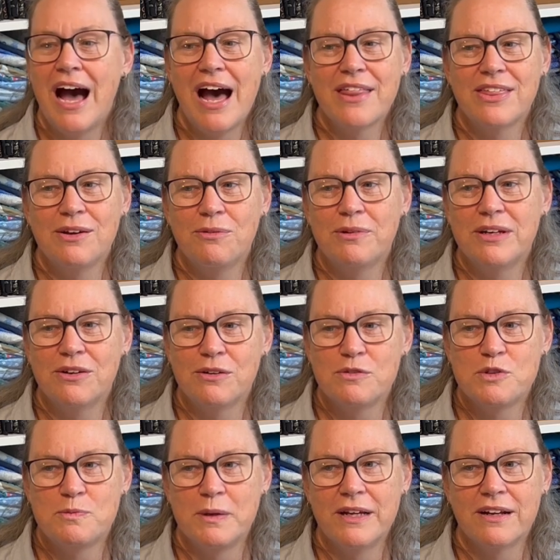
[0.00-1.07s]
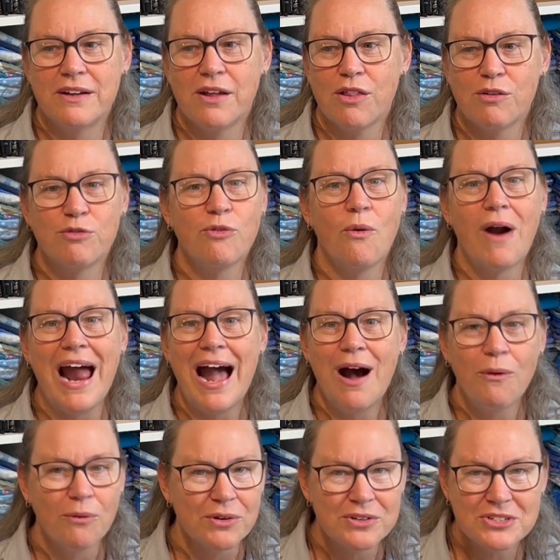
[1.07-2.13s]
I think we could have spent another 4
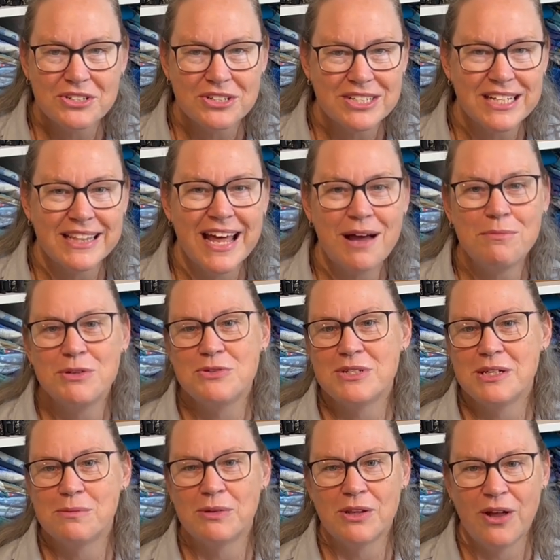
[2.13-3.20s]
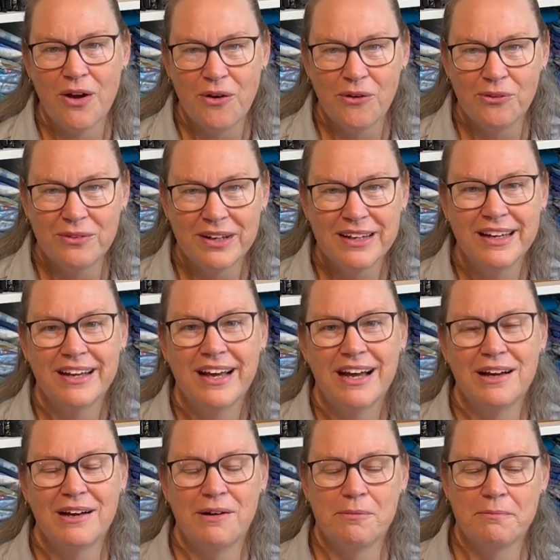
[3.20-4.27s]
hours just in that museum alone.
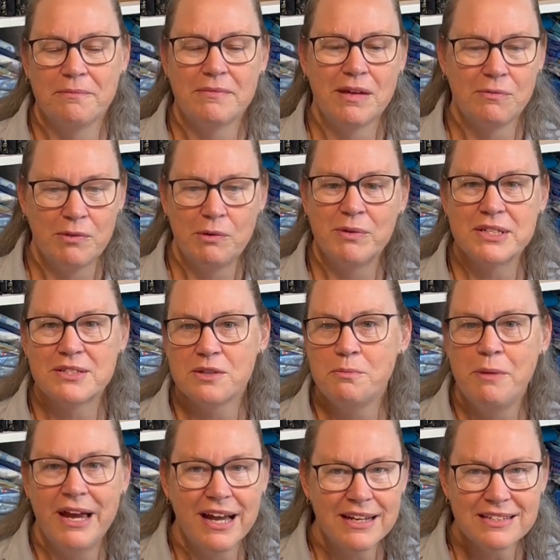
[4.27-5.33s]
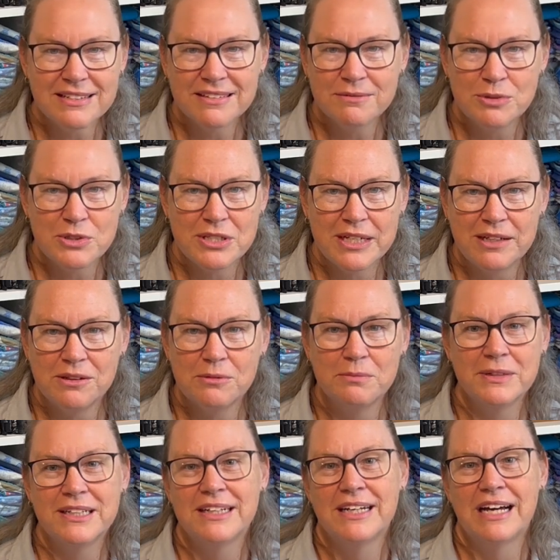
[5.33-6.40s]
And we went to the Met Museum.
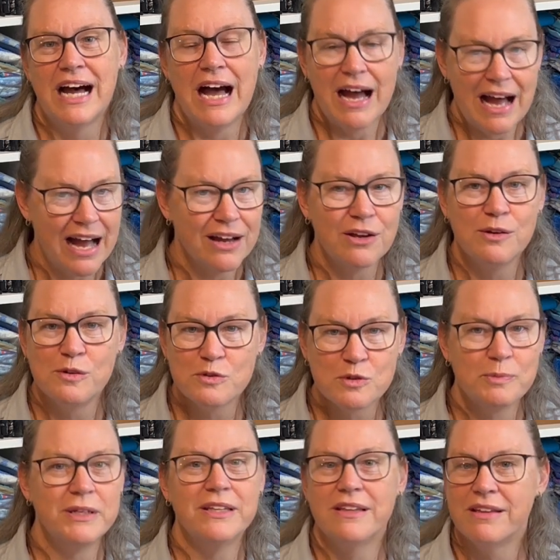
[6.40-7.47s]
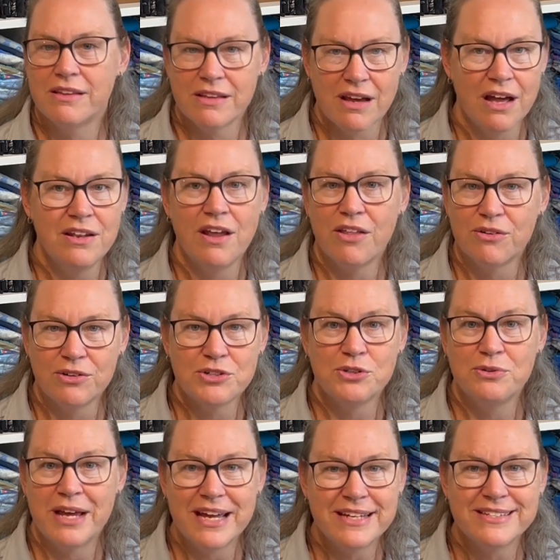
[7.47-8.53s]
I could have spent another 2
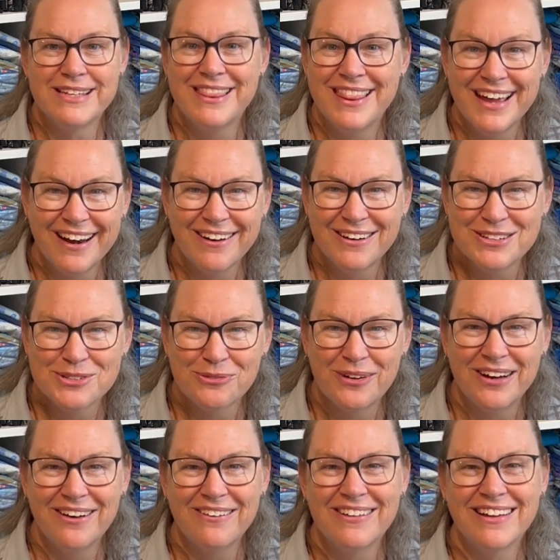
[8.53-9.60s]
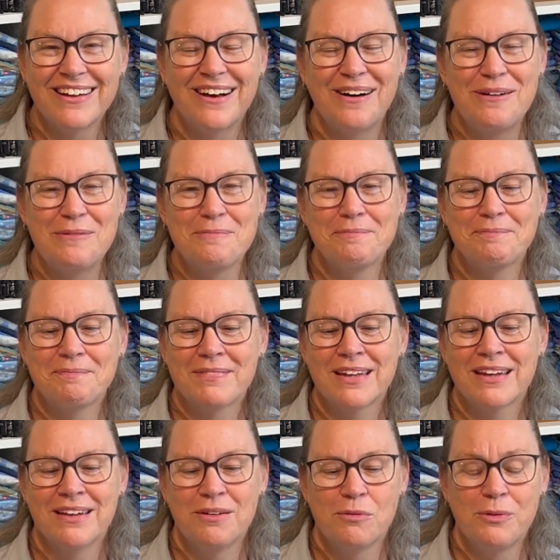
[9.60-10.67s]
days in there as well.
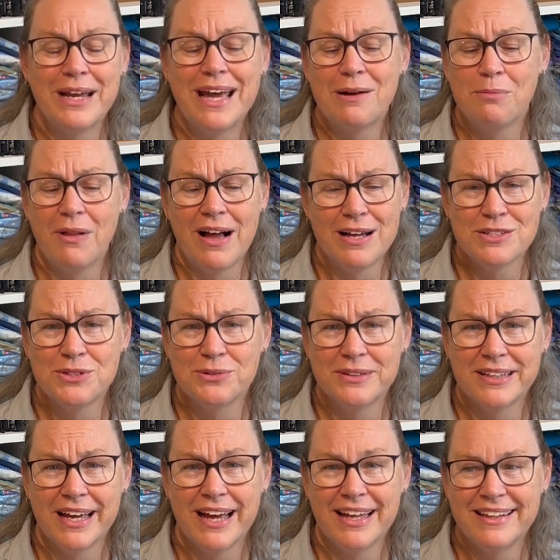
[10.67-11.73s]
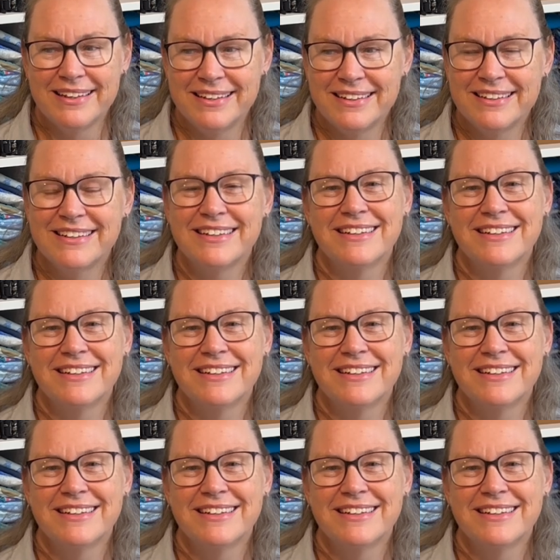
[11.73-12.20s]
We had a blast doing that, and